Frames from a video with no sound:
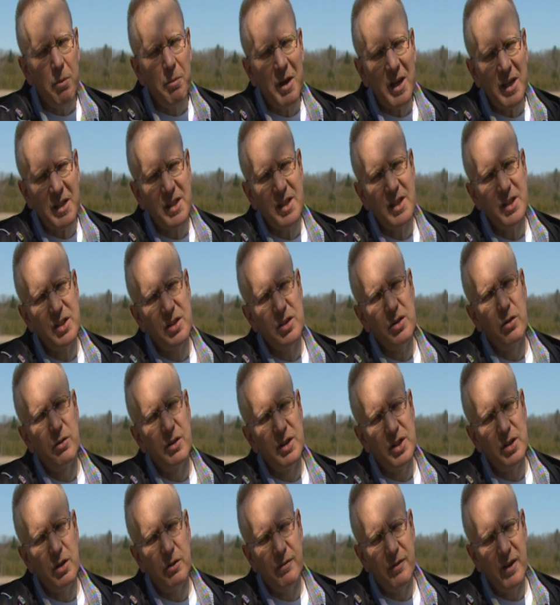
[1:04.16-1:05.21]
what makes this
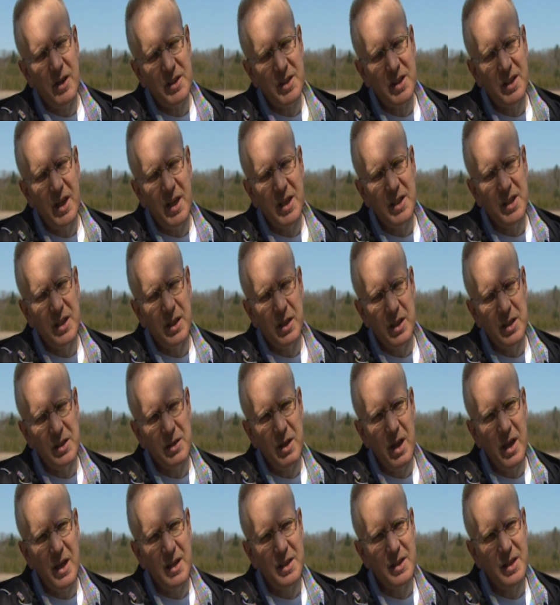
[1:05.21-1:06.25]
story so fascinating is,
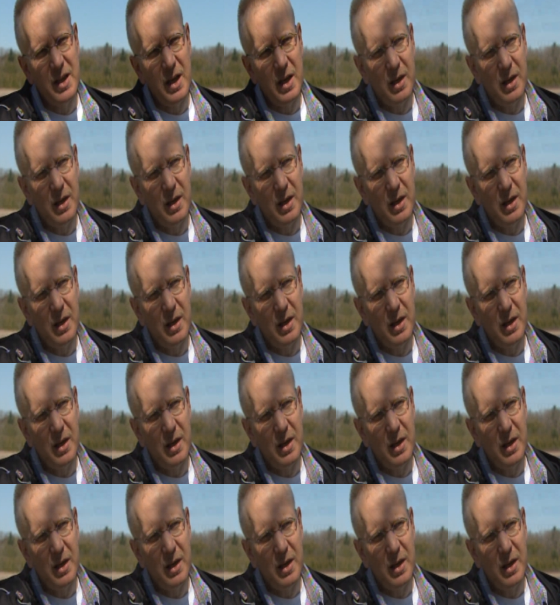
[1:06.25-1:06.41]
is